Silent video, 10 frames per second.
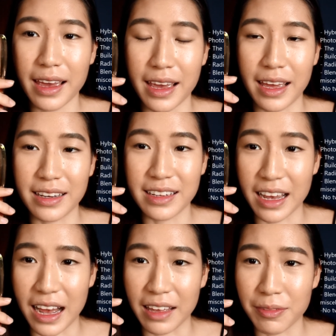And
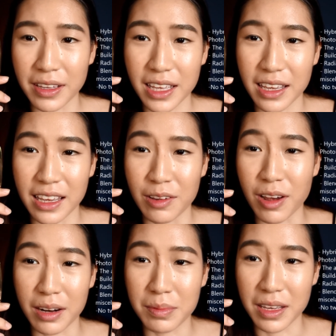yeah, I find that
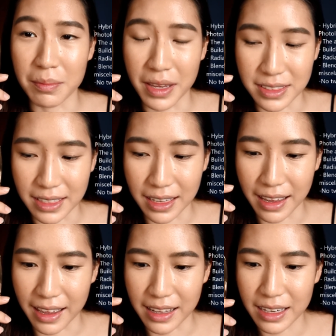incredibly
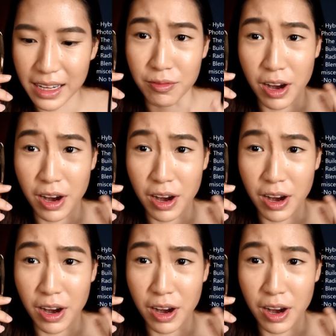amazing and